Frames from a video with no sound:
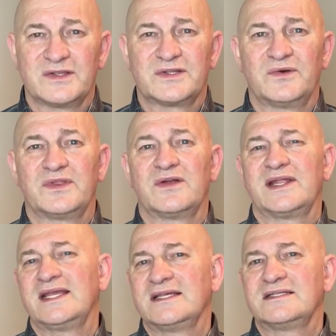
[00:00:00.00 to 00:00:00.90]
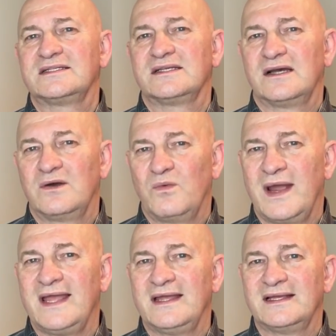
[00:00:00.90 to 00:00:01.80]
So there is a
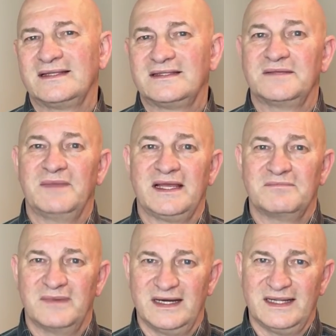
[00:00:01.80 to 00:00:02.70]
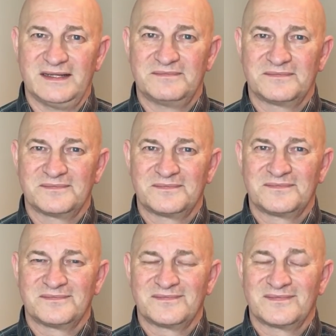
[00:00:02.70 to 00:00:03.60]
way to make money,
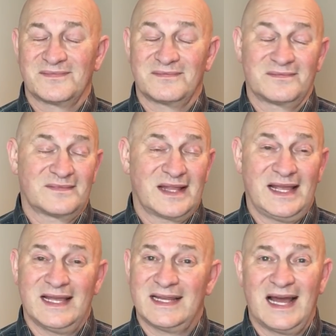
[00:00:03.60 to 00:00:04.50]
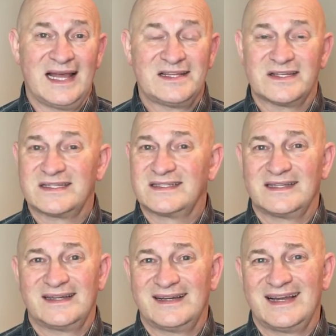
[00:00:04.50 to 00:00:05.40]
and I
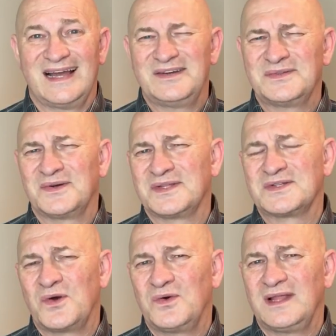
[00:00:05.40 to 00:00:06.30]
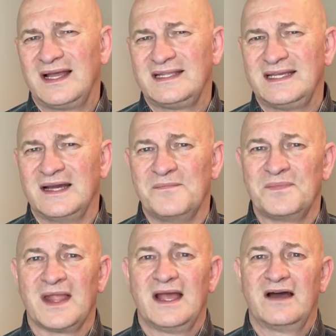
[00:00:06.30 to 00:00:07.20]
just uh, I don't know this whole idea
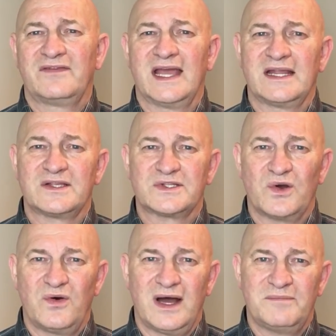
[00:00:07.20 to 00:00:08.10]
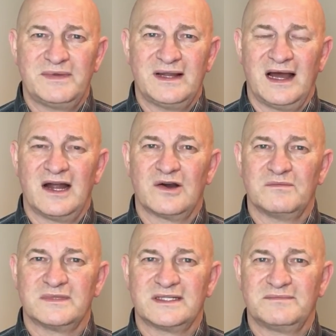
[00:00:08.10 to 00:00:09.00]
of getting so up in
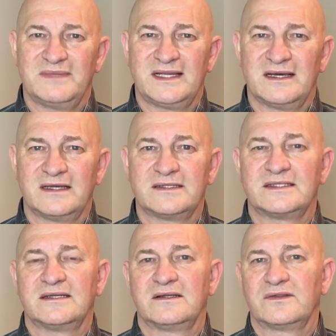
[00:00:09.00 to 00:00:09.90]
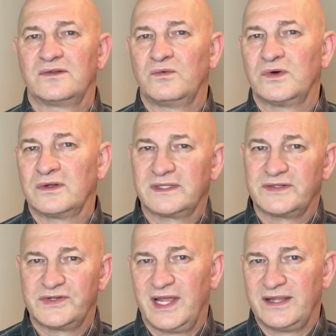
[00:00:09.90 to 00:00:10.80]
arms because the world
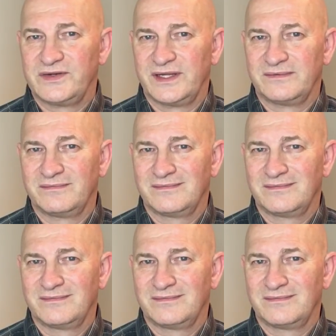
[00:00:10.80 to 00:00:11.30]
is changing.